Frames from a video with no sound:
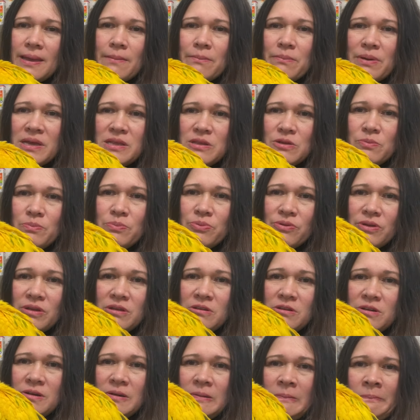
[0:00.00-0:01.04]
by the
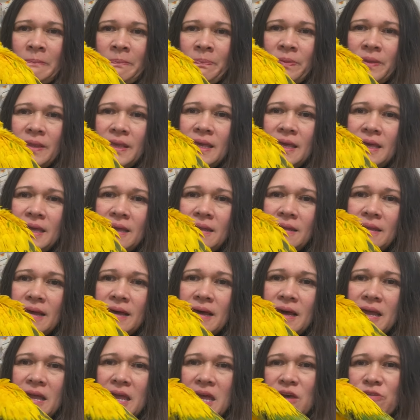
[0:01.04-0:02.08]
breeder and
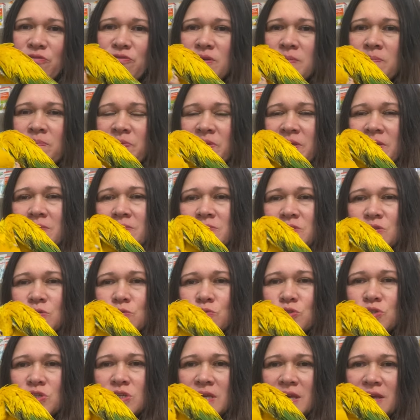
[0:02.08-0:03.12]
I have imped them so
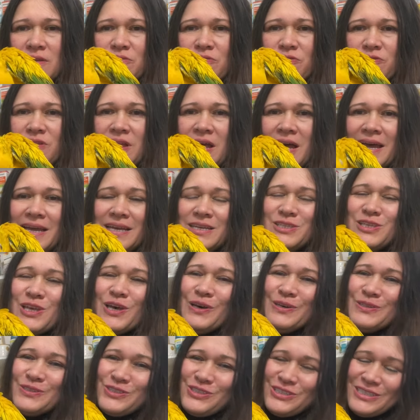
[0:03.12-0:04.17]
she can fly.
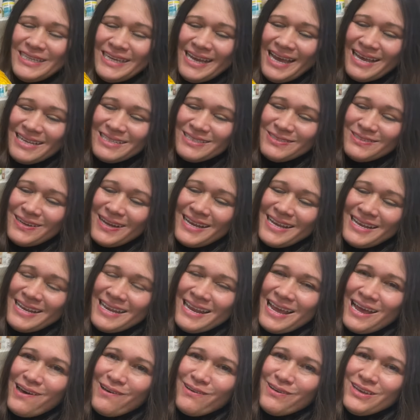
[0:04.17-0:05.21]
So she has right
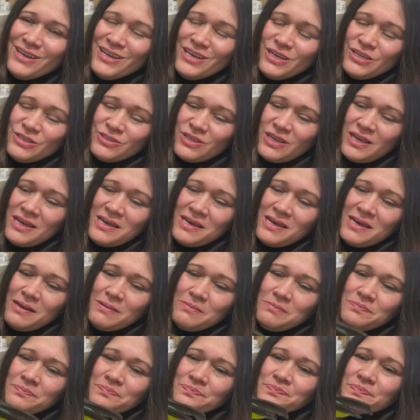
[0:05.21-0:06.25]
now
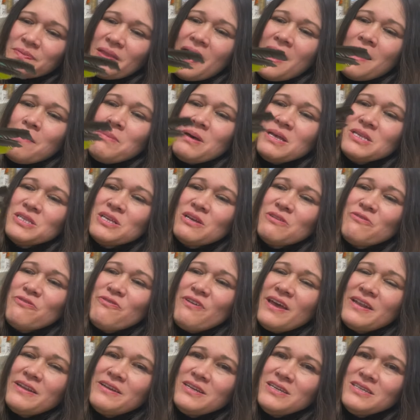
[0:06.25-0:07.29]
Amazon
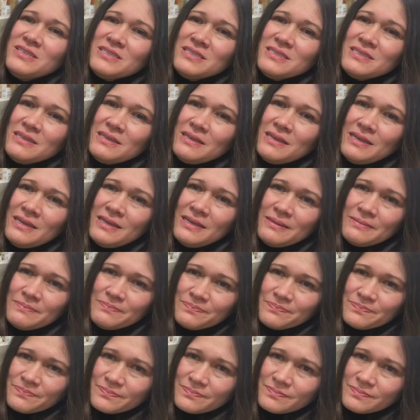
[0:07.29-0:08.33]
feathers.
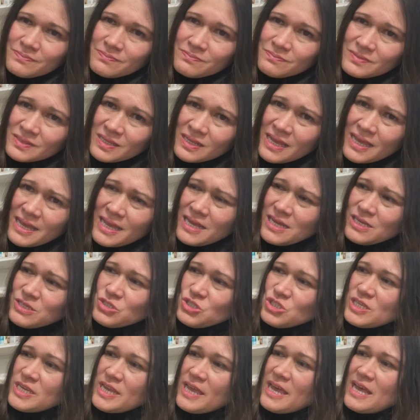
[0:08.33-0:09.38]
And
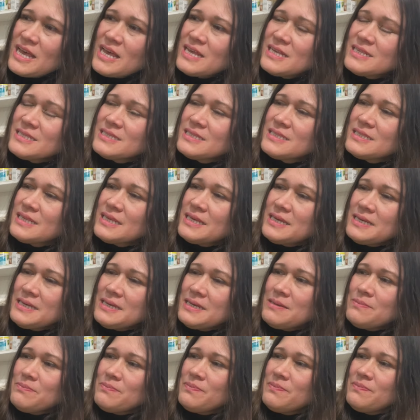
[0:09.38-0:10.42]
she has,
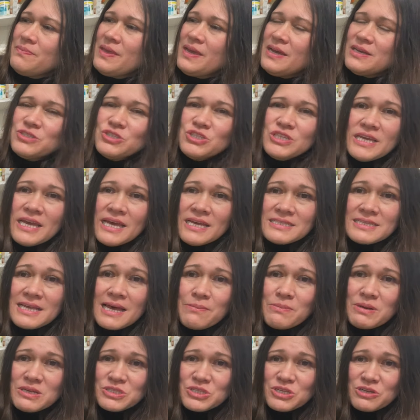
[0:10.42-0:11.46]
she has
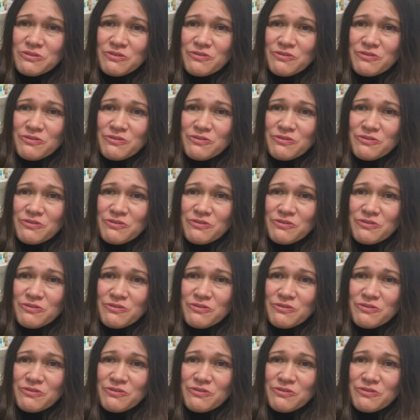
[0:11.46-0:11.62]
Amazon